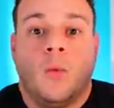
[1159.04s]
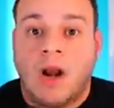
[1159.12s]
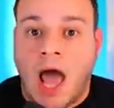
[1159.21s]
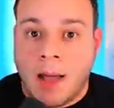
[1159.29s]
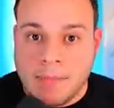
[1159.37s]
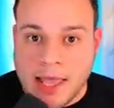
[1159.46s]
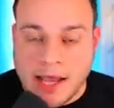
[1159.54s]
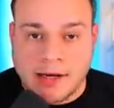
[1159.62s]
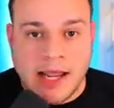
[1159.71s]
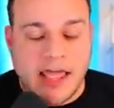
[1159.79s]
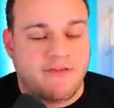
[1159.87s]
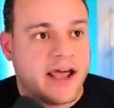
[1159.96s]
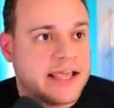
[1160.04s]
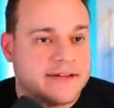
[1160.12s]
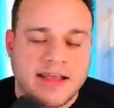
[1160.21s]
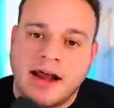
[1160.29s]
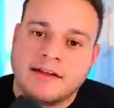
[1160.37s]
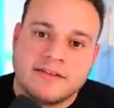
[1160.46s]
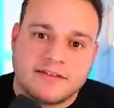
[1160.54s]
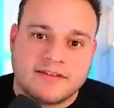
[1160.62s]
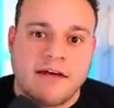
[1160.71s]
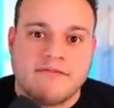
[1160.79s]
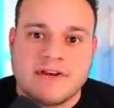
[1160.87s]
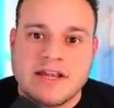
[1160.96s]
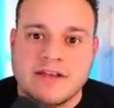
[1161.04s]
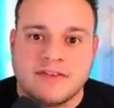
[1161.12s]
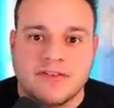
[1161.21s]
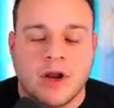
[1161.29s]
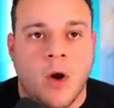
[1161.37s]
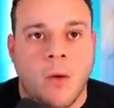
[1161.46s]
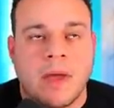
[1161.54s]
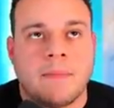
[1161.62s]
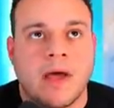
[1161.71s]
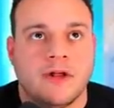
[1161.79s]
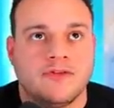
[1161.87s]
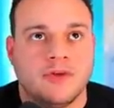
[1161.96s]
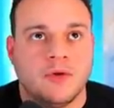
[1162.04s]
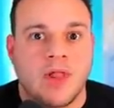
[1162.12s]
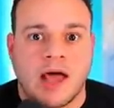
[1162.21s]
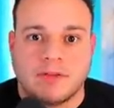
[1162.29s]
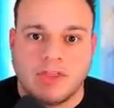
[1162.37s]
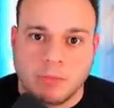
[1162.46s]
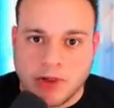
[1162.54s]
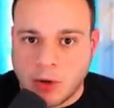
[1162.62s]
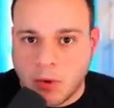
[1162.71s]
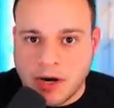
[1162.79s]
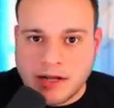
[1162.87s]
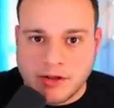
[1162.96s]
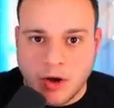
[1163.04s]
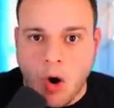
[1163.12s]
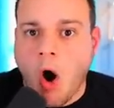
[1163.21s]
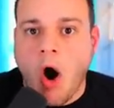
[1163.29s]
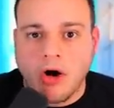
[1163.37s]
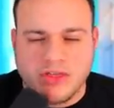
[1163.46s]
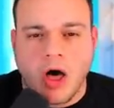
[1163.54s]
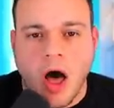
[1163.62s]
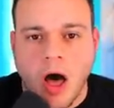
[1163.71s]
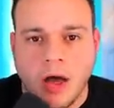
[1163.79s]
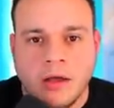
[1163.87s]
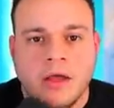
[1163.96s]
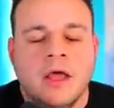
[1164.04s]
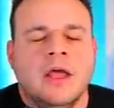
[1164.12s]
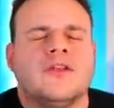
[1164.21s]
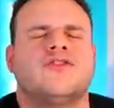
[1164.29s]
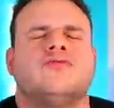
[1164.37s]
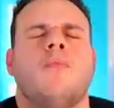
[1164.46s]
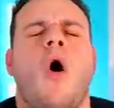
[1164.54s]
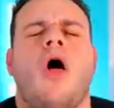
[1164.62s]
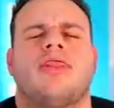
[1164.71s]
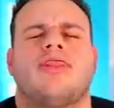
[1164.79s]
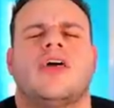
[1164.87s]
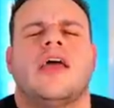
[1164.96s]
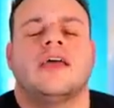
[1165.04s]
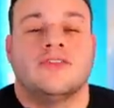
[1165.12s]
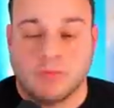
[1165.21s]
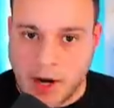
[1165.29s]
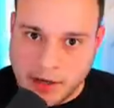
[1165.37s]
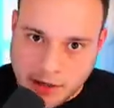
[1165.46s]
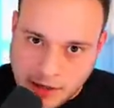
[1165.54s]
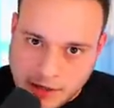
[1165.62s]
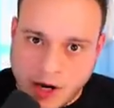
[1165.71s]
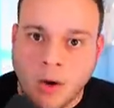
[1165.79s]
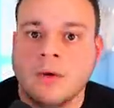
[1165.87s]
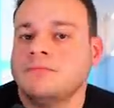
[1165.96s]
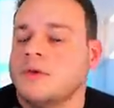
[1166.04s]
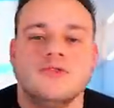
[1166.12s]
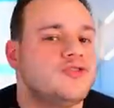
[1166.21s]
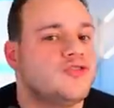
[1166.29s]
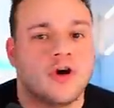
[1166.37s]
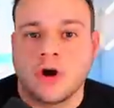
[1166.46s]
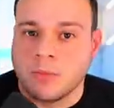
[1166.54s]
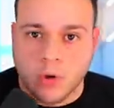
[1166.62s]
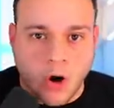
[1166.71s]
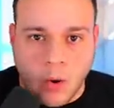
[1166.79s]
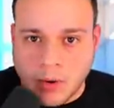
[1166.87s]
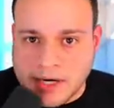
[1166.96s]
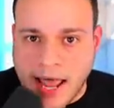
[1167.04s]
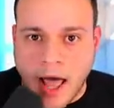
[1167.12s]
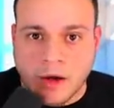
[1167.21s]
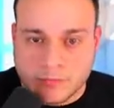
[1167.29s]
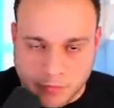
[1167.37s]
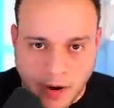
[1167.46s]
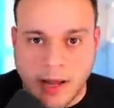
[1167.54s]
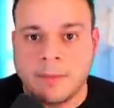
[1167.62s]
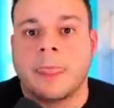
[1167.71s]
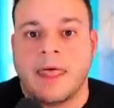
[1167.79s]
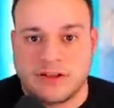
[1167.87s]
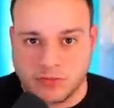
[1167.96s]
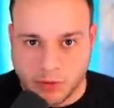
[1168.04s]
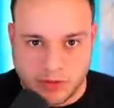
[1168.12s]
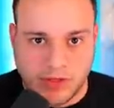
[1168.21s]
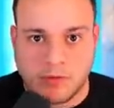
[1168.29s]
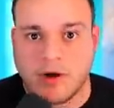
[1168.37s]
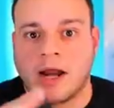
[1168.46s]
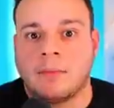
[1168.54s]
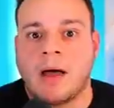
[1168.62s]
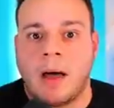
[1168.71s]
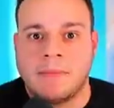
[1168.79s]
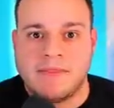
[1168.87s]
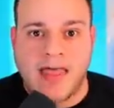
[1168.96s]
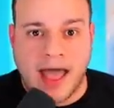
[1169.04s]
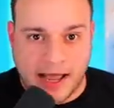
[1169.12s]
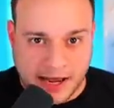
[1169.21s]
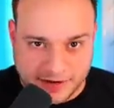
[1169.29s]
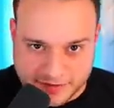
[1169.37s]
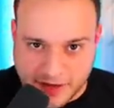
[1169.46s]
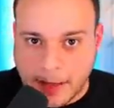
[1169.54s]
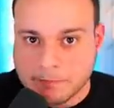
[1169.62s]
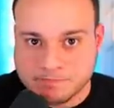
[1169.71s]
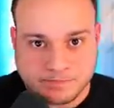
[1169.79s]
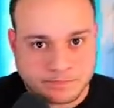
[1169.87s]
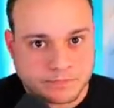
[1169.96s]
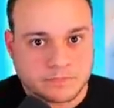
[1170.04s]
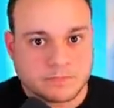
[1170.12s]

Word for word: when I'm in, if I get down to the 70s, you know, maybe I'll do like the Blink 180, you know, all the small things, right? You know, sugar, we're going down, right? That sort of thing, right? I'm, I'm in that kind of set.